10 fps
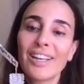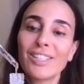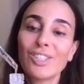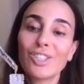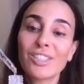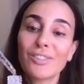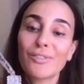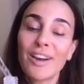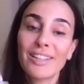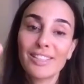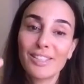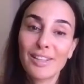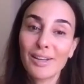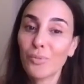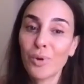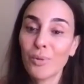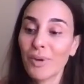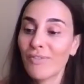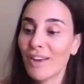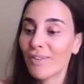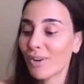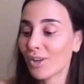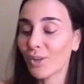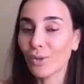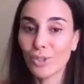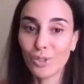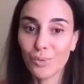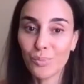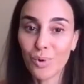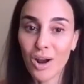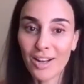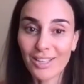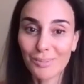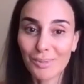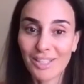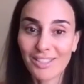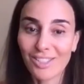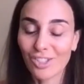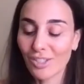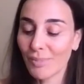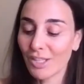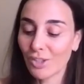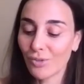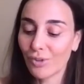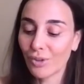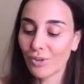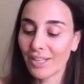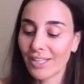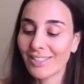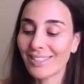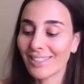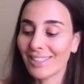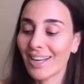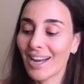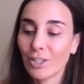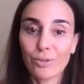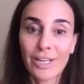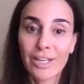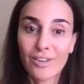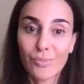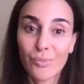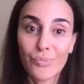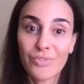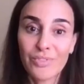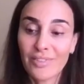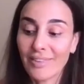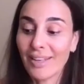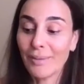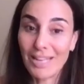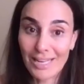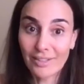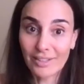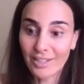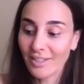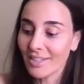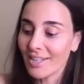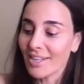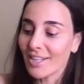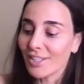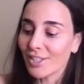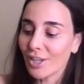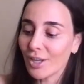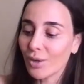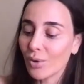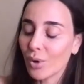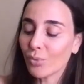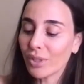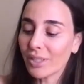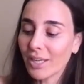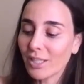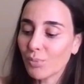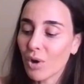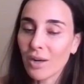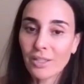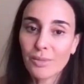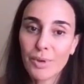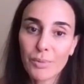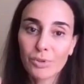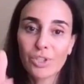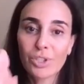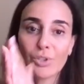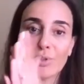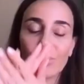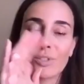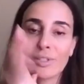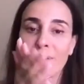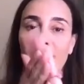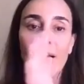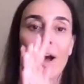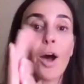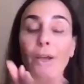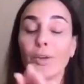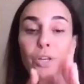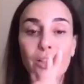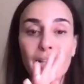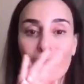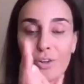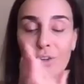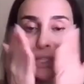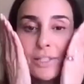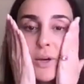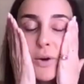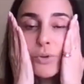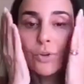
it's just divine this is like one of my favorite go-to products because it just makes you feel instantly hydrated immediately so really nice product to be able to use you can layer it so you